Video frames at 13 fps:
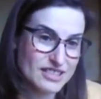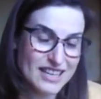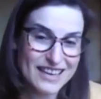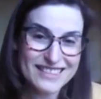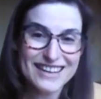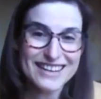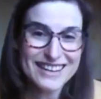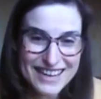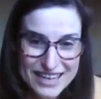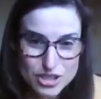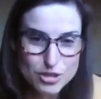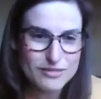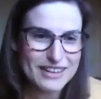say that
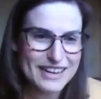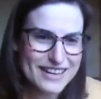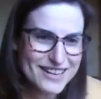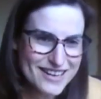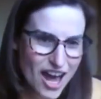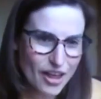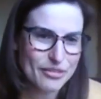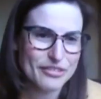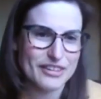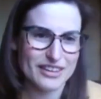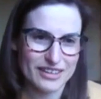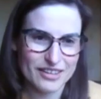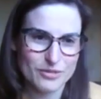literally
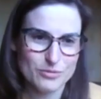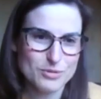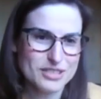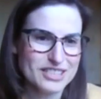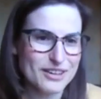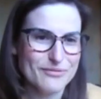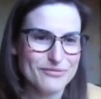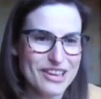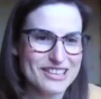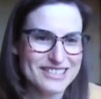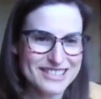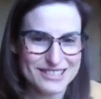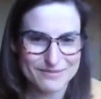nothing would
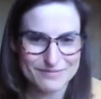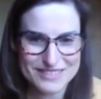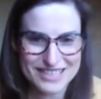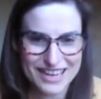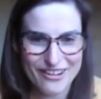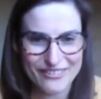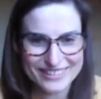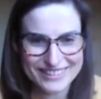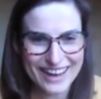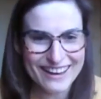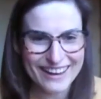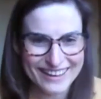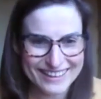convince them to go
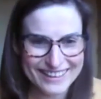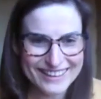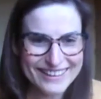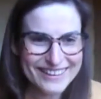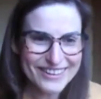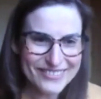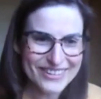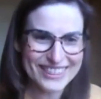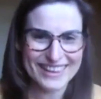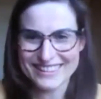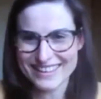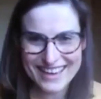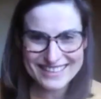online
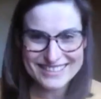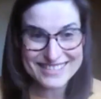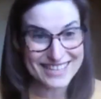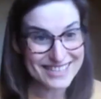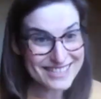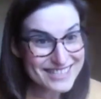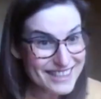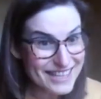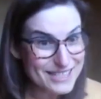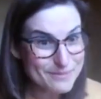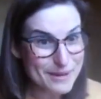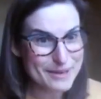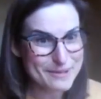within the next year. So
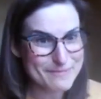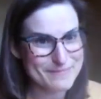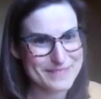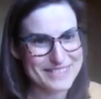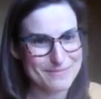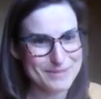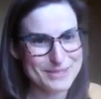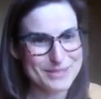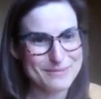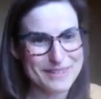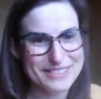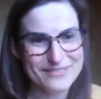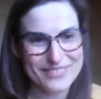that's where perceptions
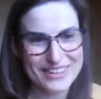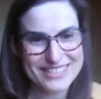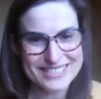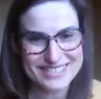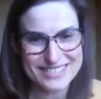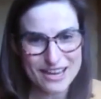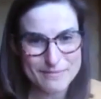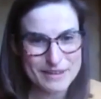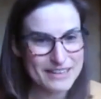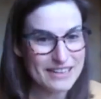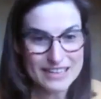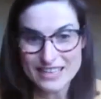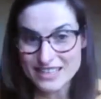or motivations come
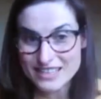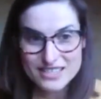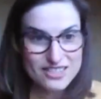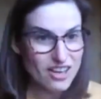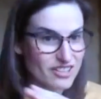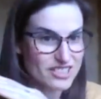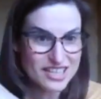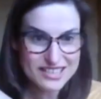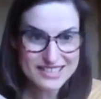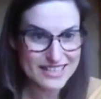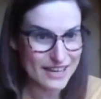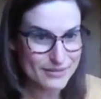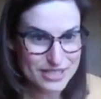in. It's not
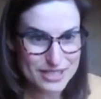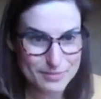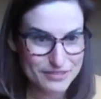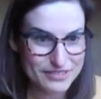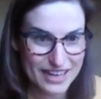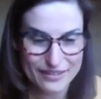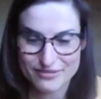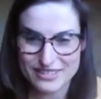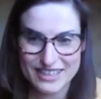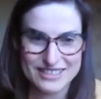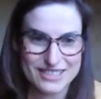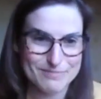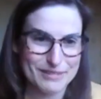just inevitable that everyone
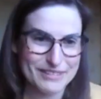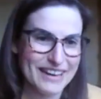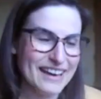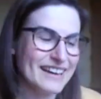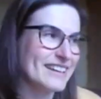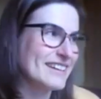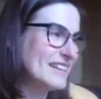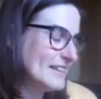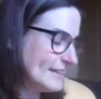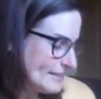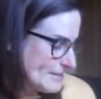ends up online.